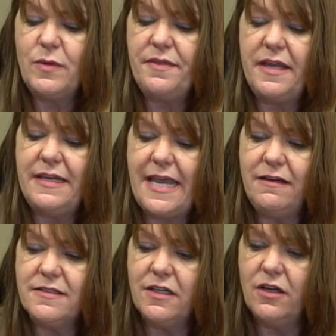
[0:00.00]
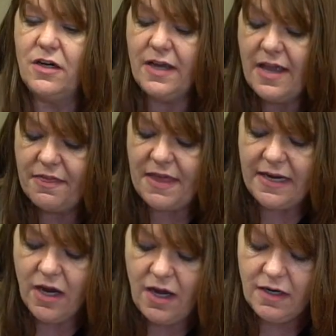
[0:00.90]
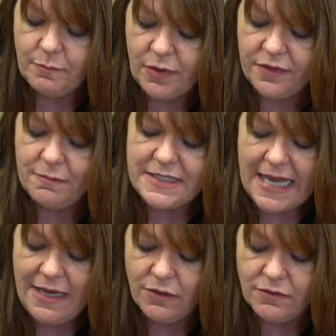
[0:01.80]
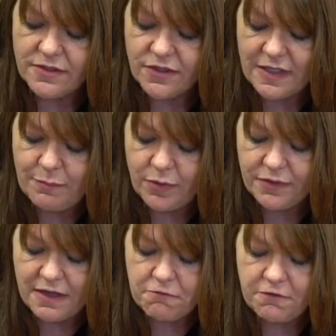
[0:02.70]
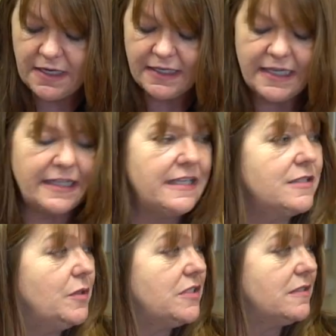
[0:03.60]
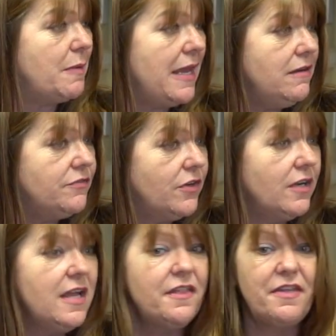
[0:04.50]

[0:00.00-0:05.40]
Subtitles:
When their nails are long, they can't put them down, so they put their feet like this, which is painful.